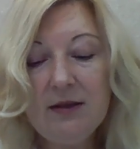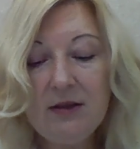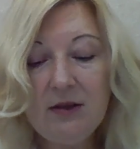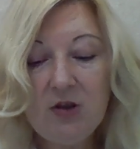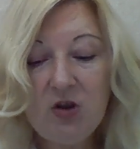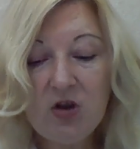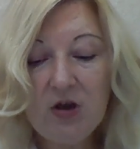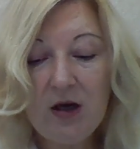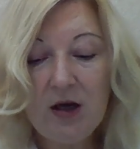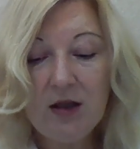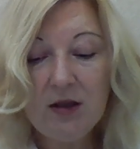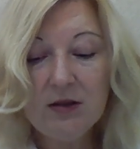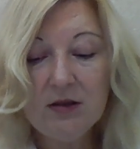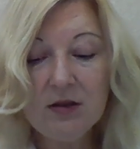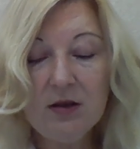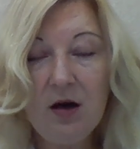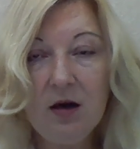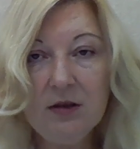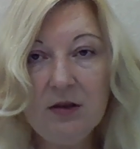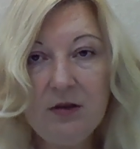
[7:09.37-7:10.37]
a child's
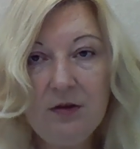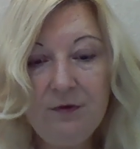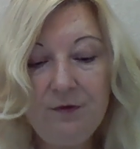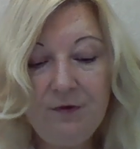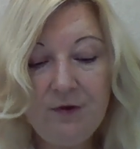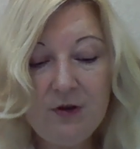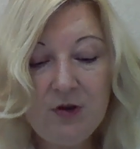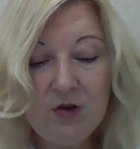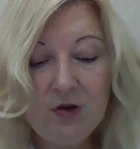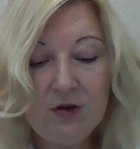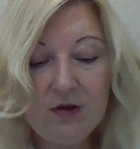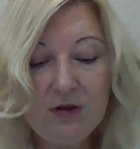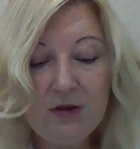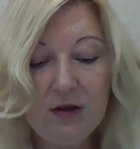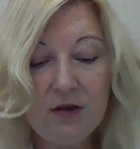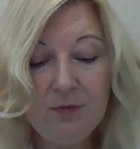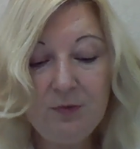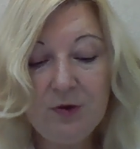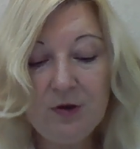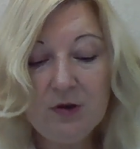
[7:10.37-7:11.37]
cognitive features
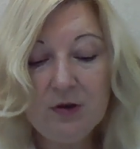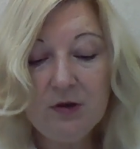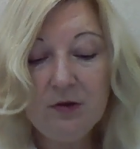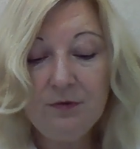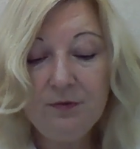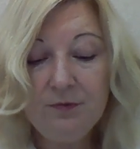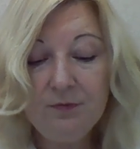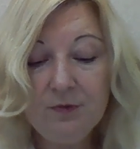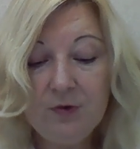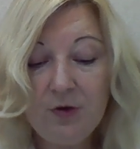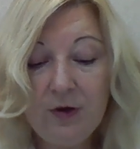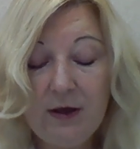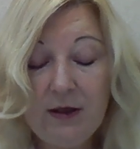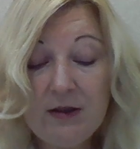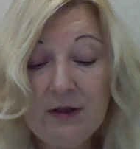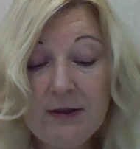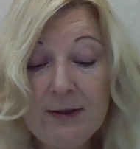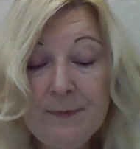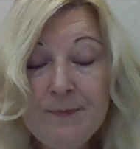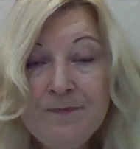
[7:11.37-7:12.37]
and personal
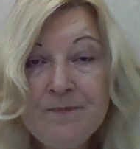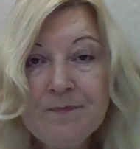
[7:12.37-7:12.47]
traits.